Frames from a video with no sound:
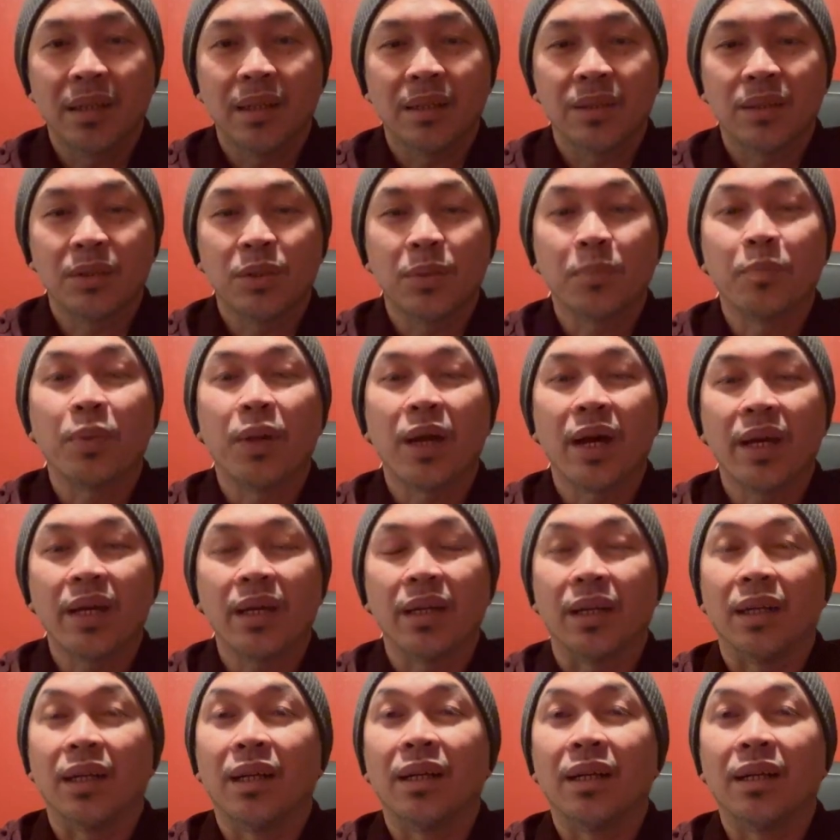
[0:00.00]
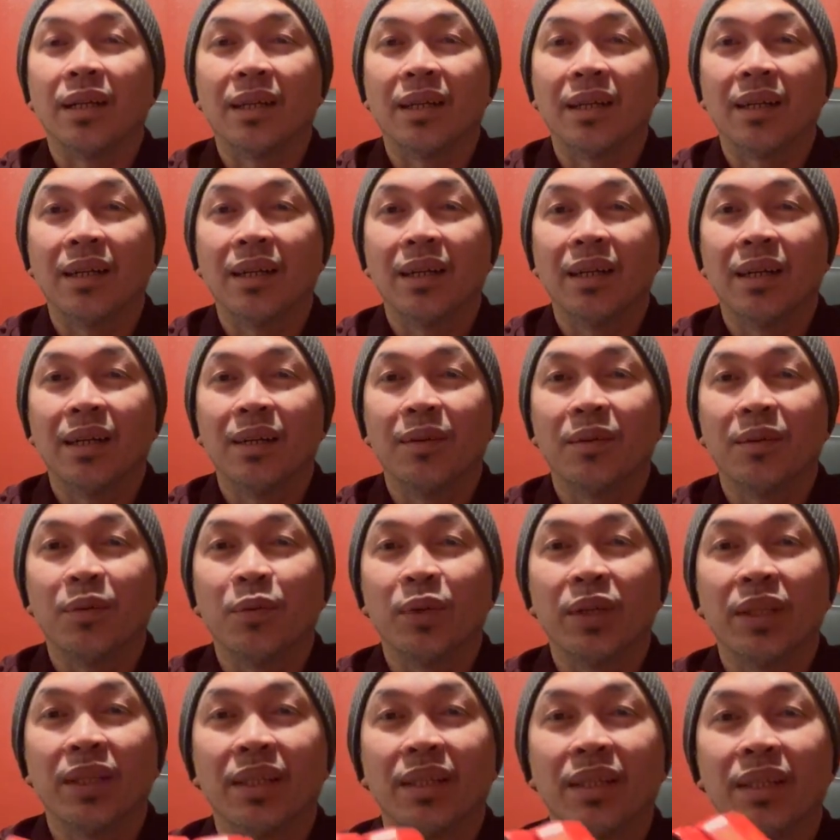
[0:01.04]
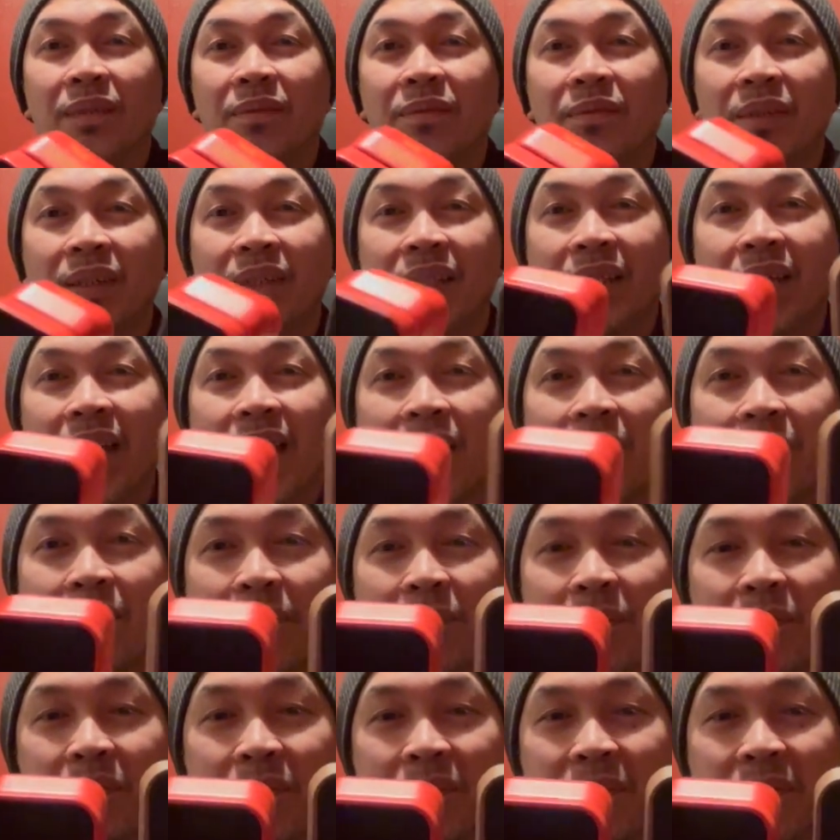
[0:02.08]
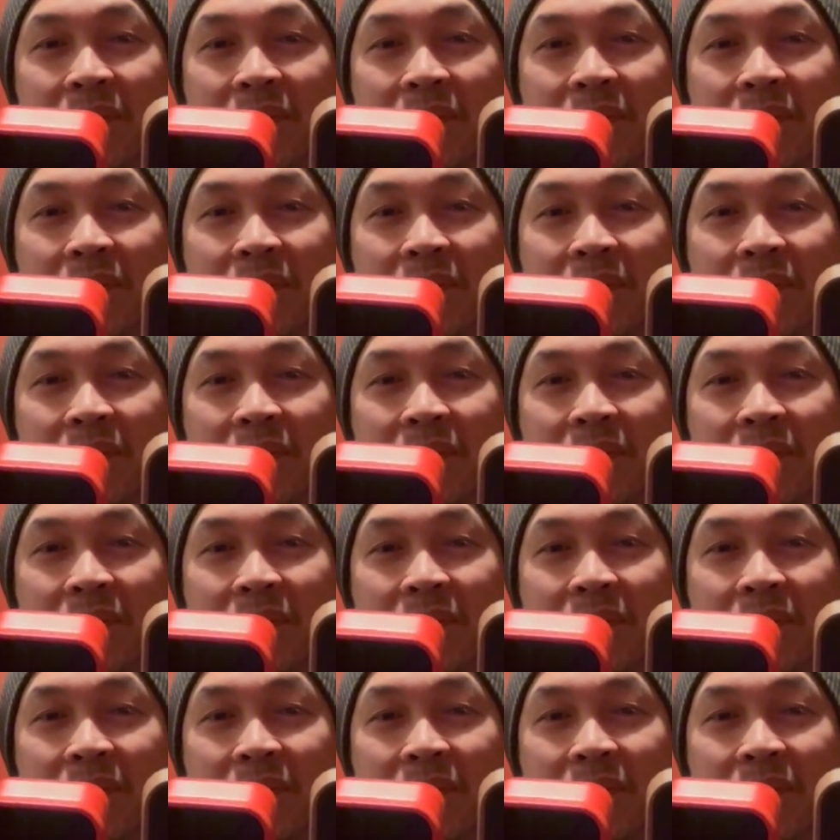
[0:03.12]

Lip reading: supplier with a different name.